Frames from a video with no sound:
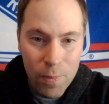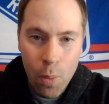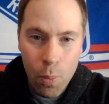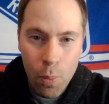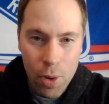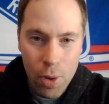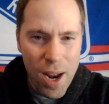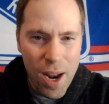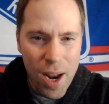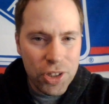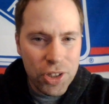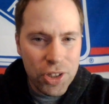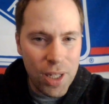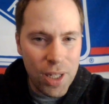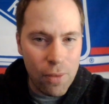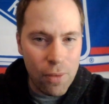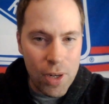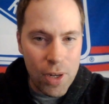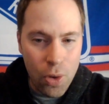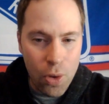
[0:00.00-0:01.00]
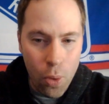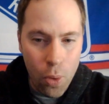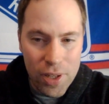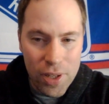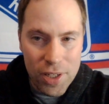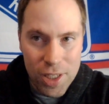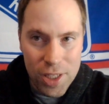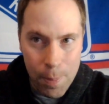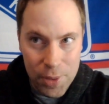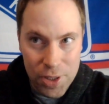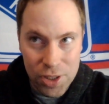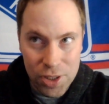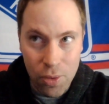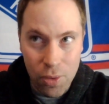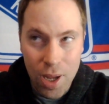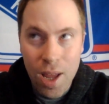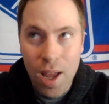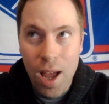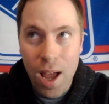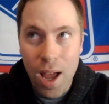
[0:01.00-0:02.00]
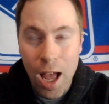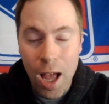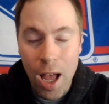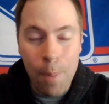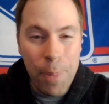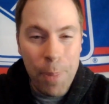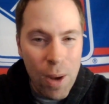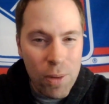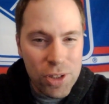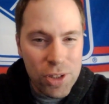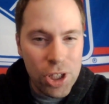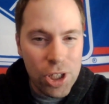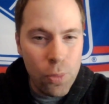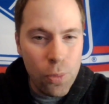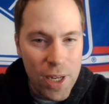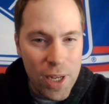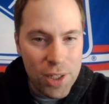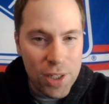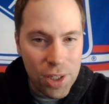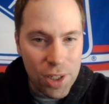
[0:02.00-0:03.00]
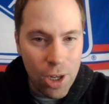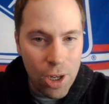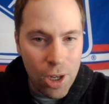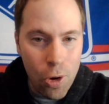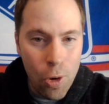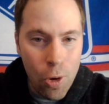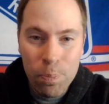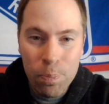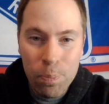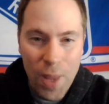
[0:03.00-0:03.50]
We were actually going to record this episode uh, about two weeks ago.